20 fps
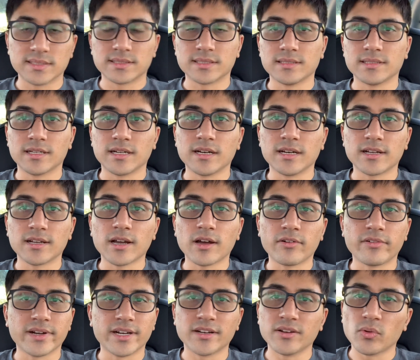then they're going to
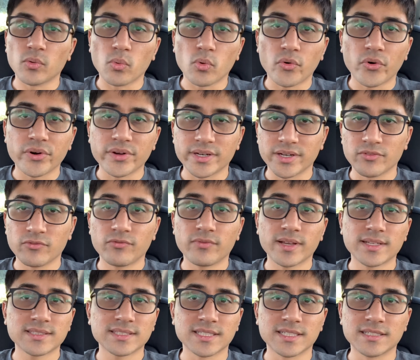cover it in the warranty and
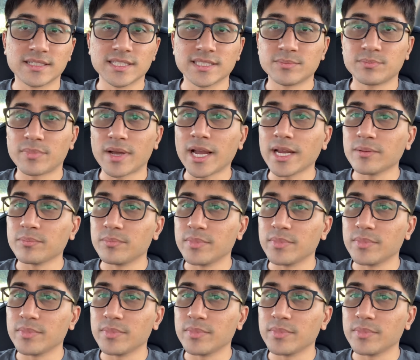fix it despite